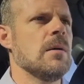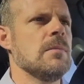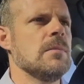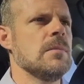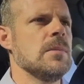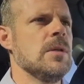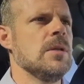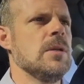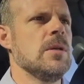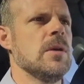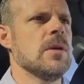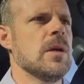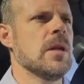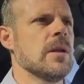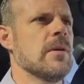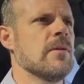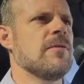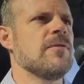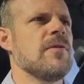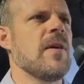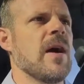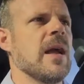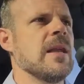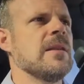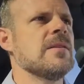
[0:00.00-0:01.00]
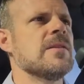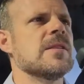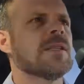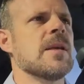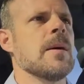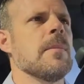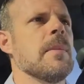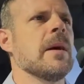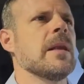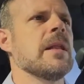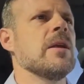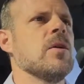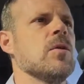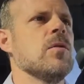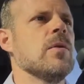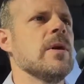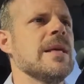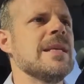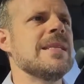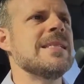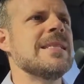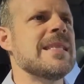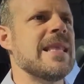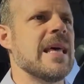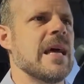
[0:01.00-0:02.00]
you're going to find somebody who
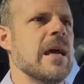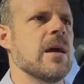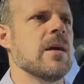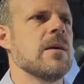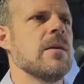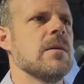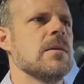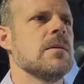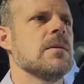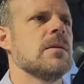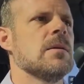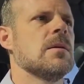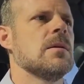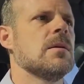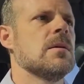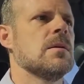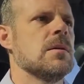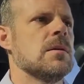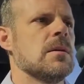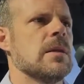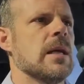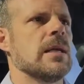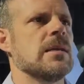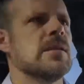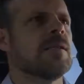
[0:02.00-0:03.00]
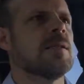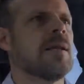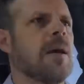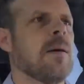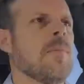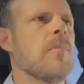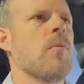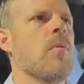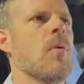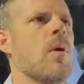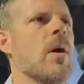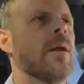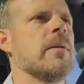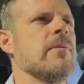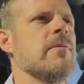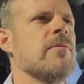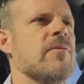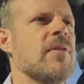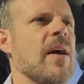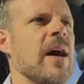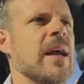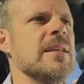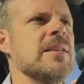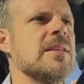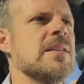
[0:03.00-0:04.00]
is there. That's step one.
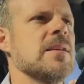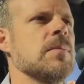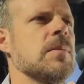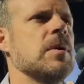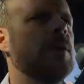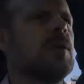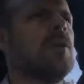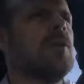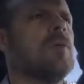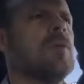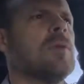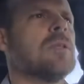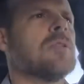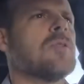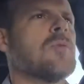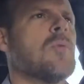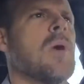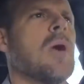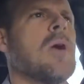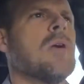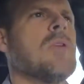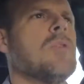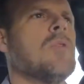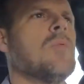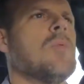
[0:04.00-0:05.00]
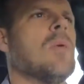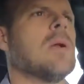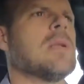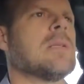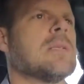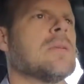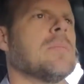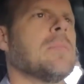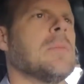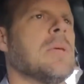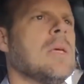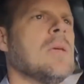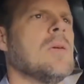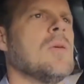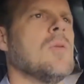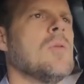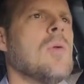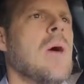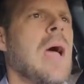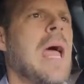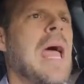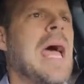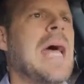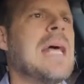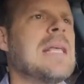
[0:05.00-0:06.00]
Find someone who is where you want to be, who
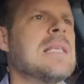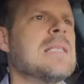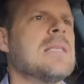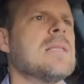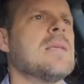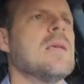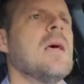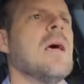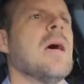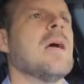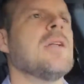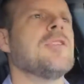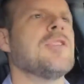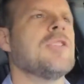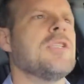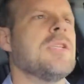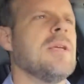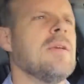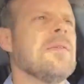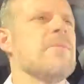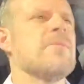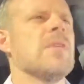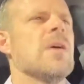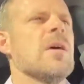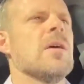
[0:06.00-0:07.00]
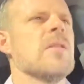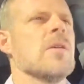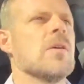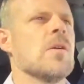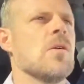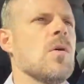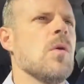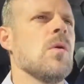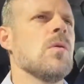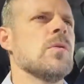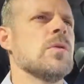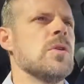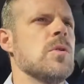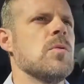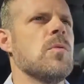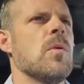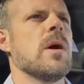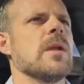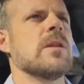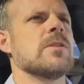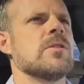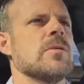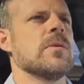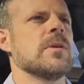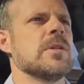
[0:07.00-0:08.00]
has achieved the goal you
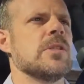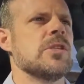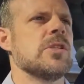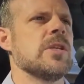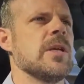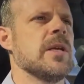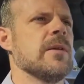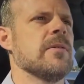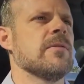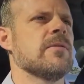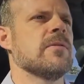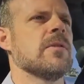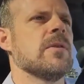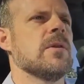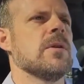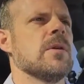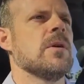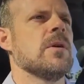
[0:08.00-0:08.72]
want to achieve.